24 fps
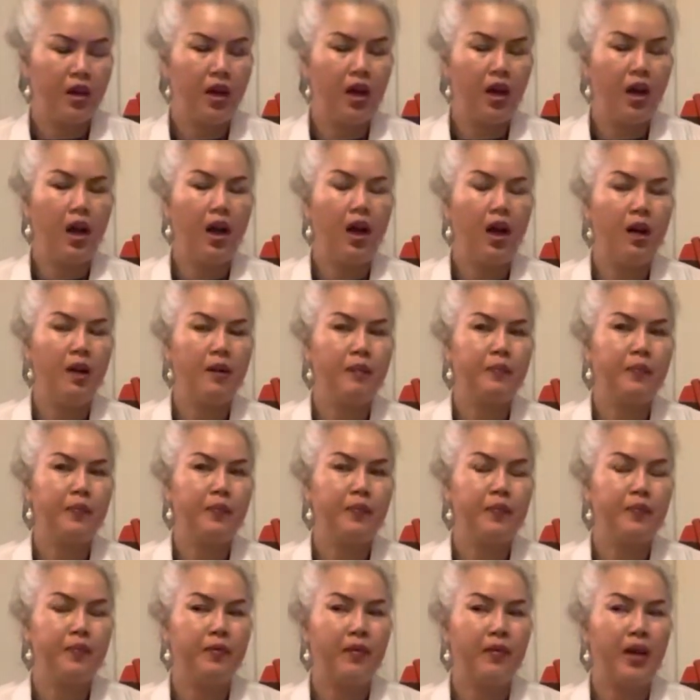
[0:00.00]

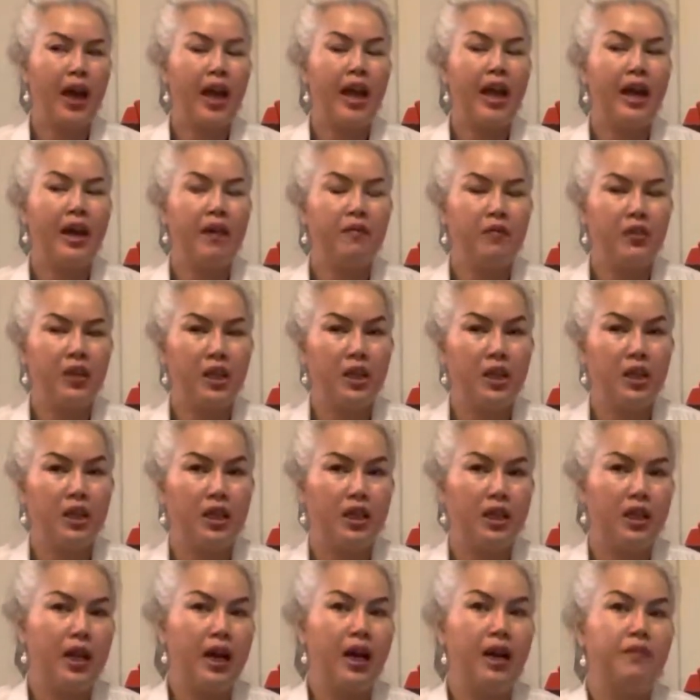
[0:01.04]
I have learned
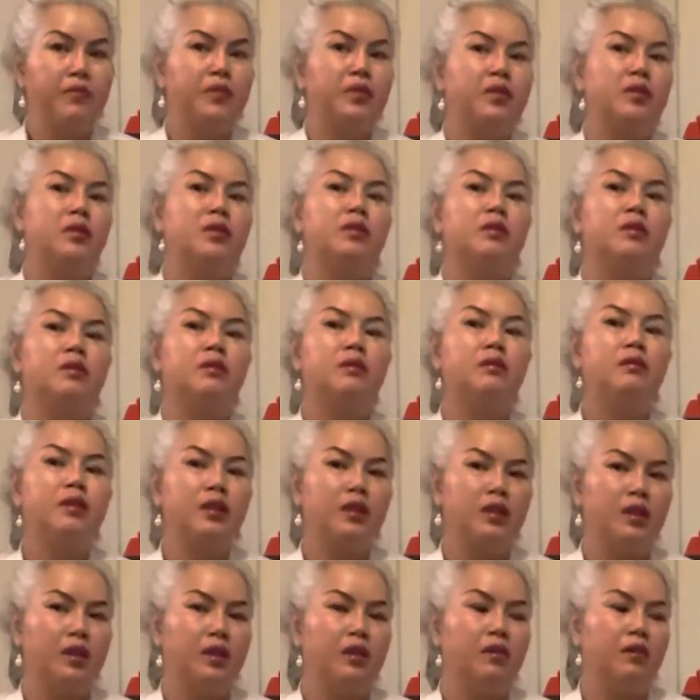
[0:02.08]
enough, you
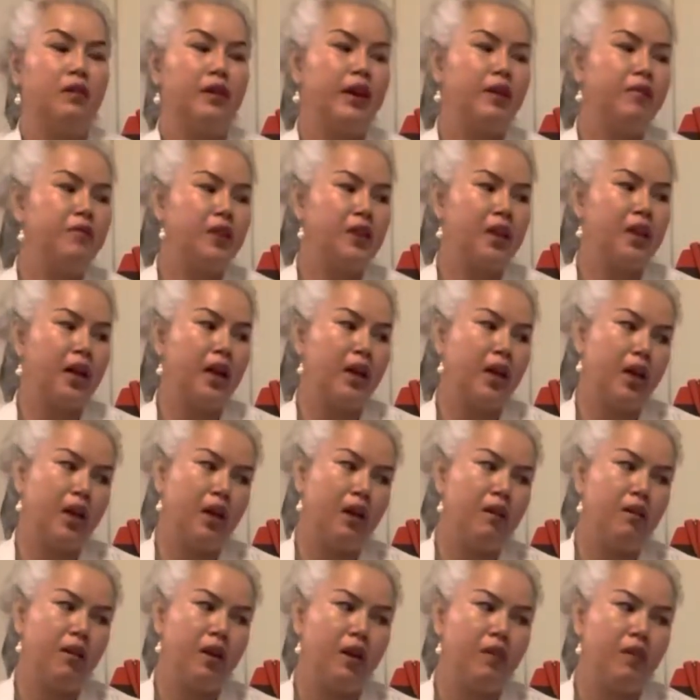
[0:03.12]
know.
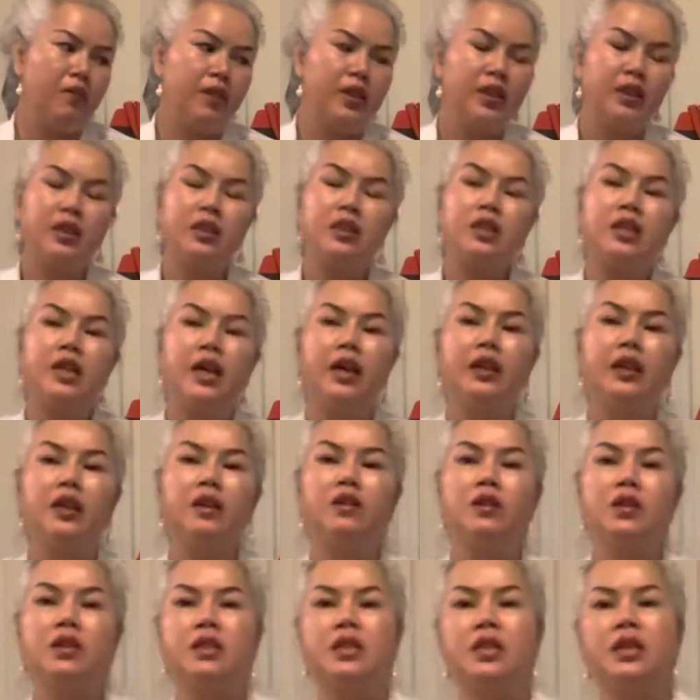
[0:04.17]
Even this channel
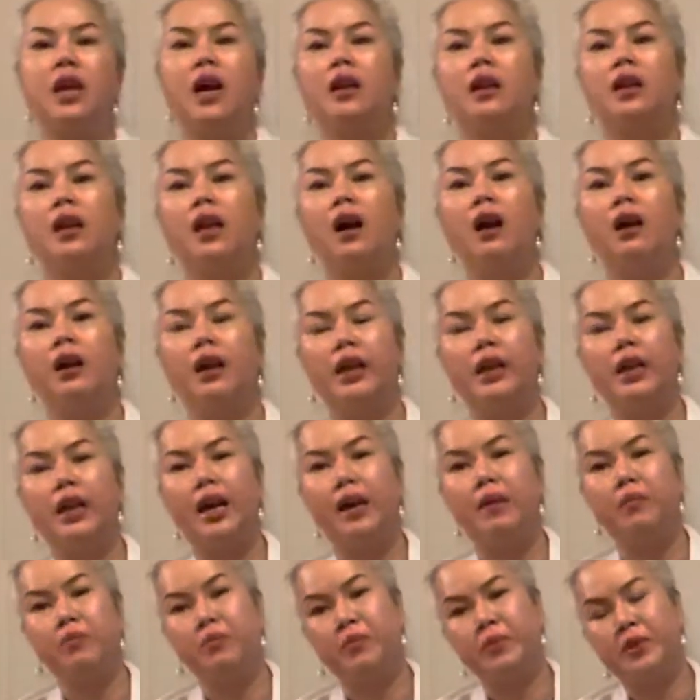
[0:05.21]
is not long
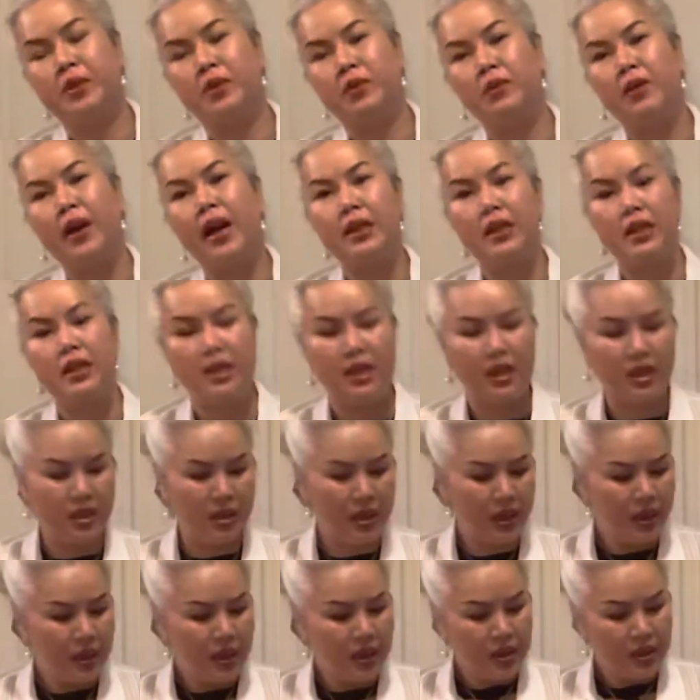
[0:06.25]
enough to
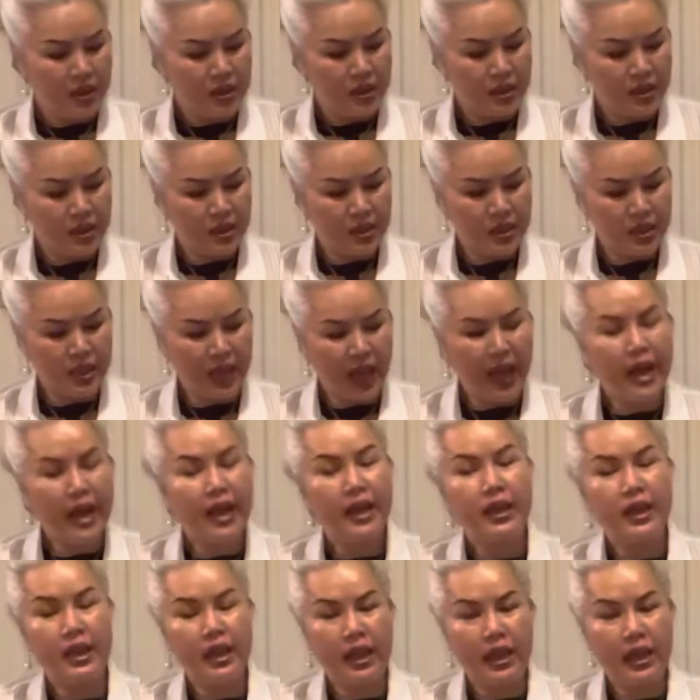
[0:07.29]

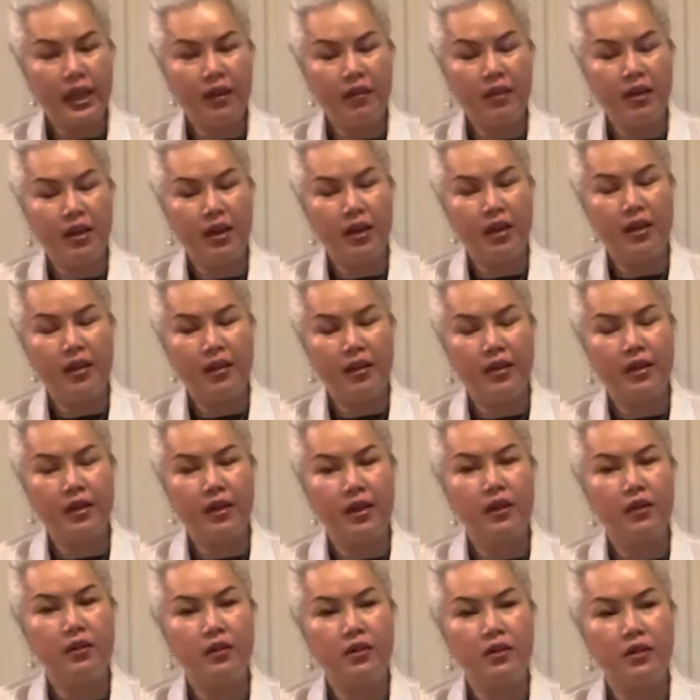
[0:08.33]
understand it, you
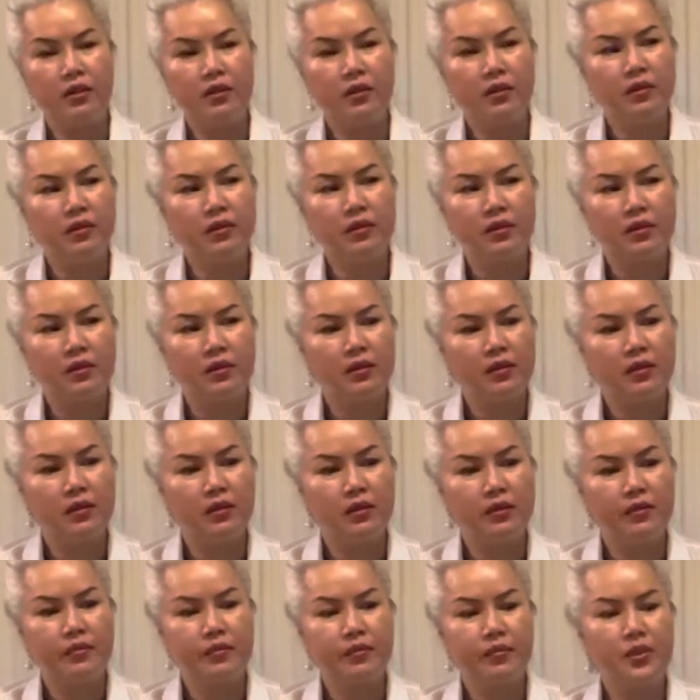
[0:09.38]
know, to
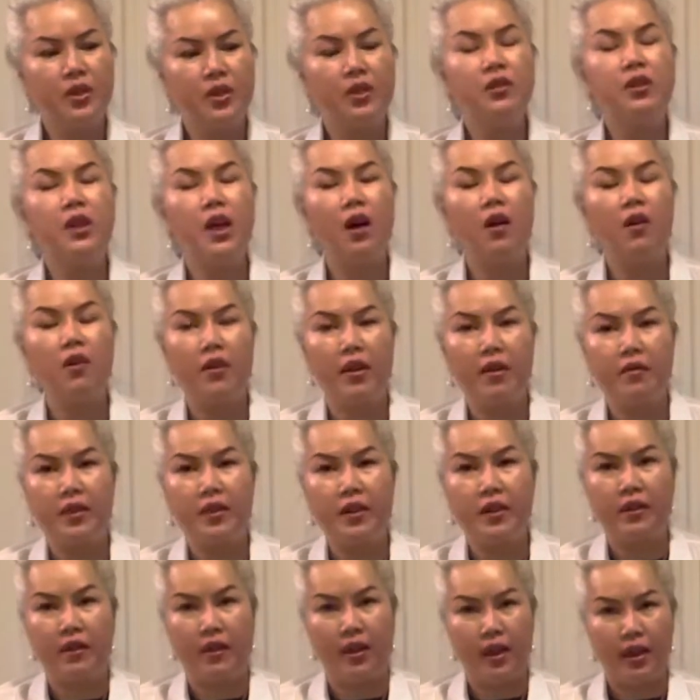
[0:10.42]
know
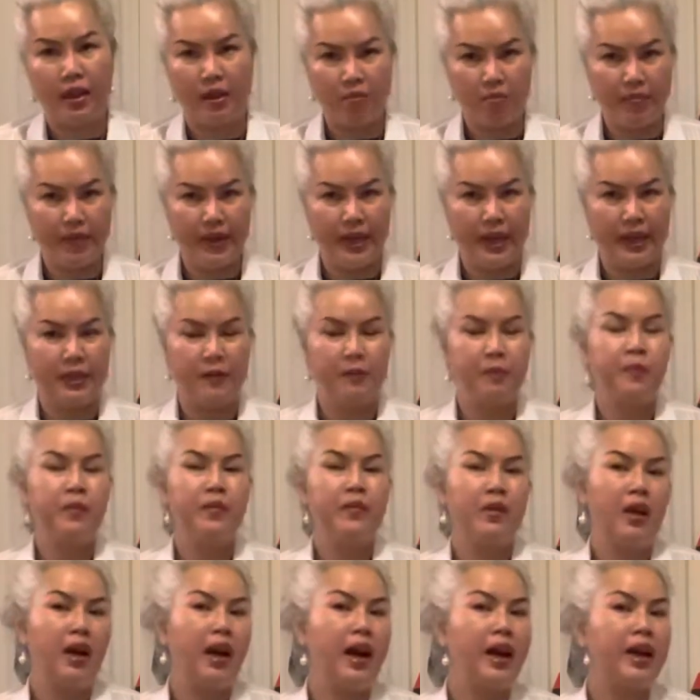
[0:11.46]
everything. But
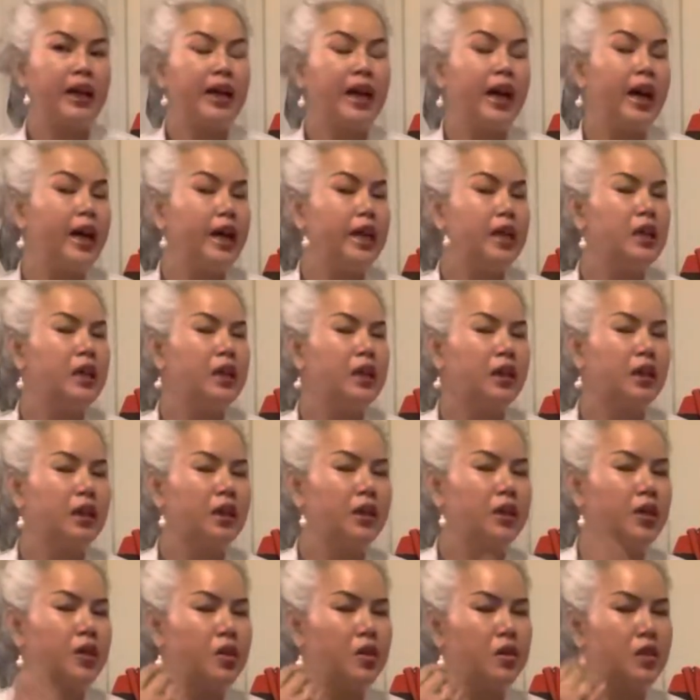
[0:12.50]
I kind of
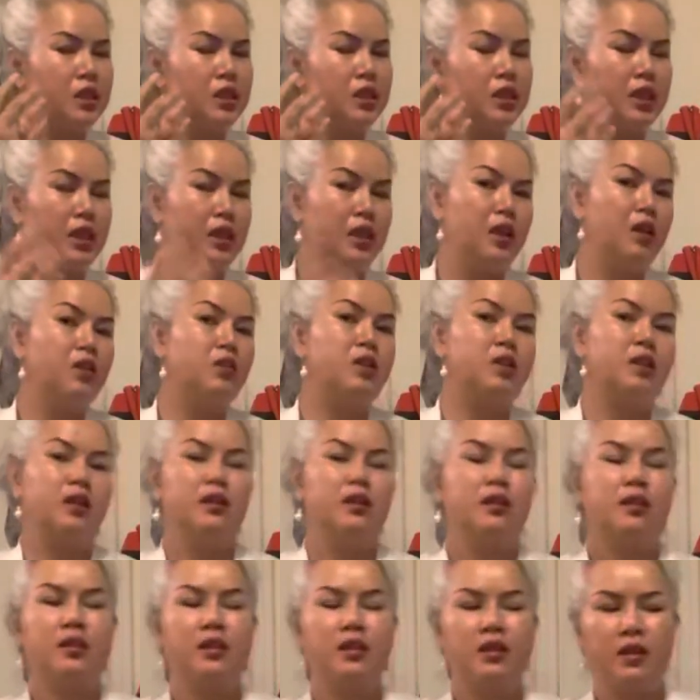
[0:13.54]
curious and
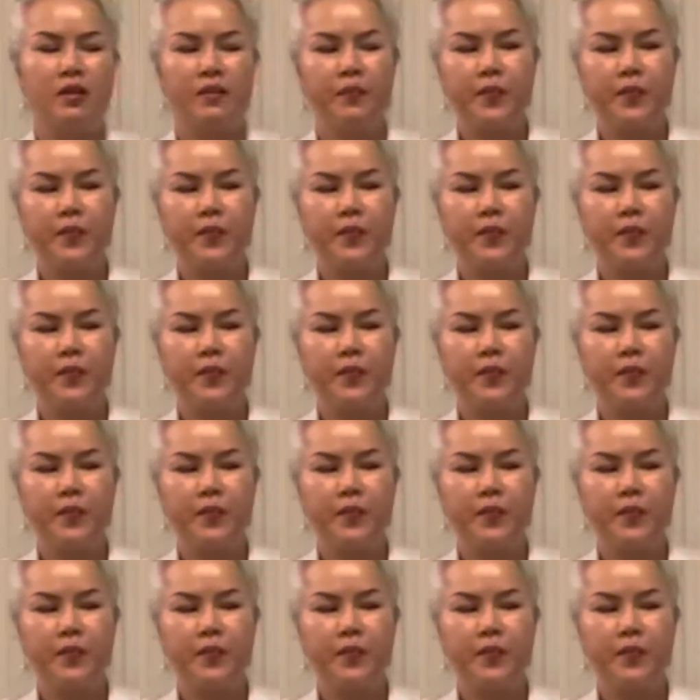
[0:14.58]
notice.